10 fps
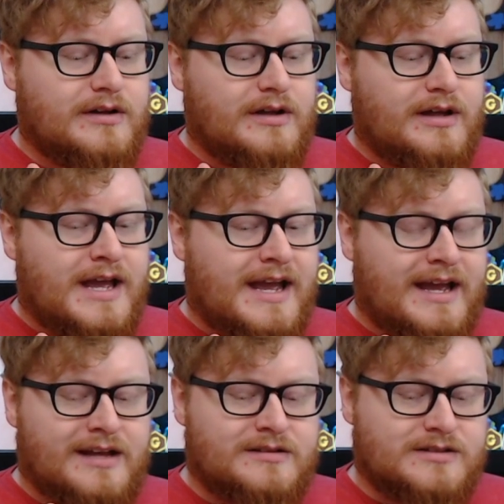
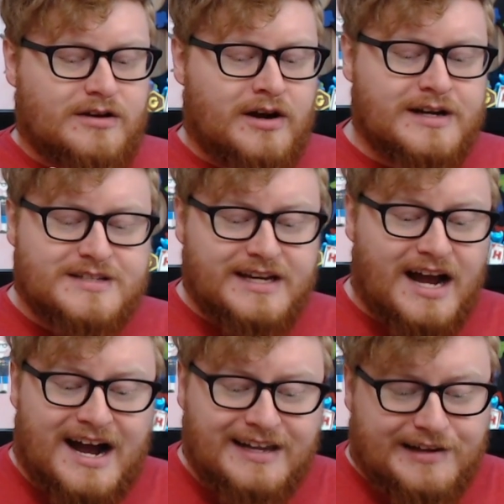And honestly,
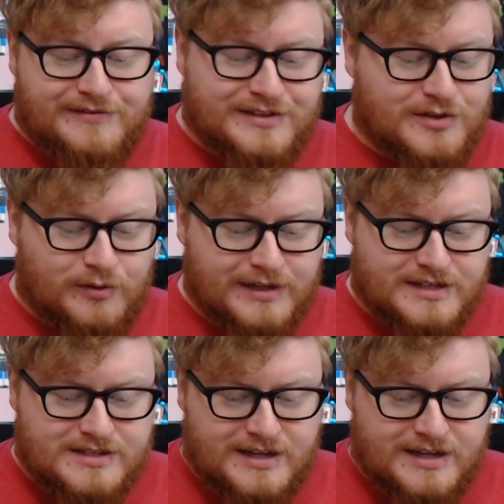I love this whole list.